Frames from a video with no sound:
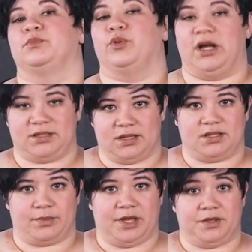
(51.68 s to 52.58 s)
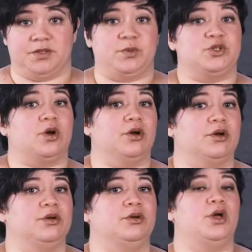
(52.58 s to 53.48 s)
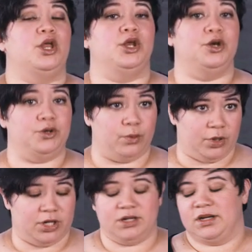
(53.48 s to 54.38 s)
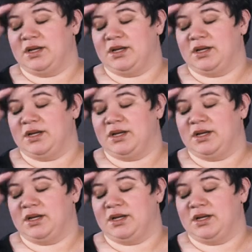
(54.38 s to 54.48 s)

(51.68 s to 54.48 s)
processing methods, which are newer.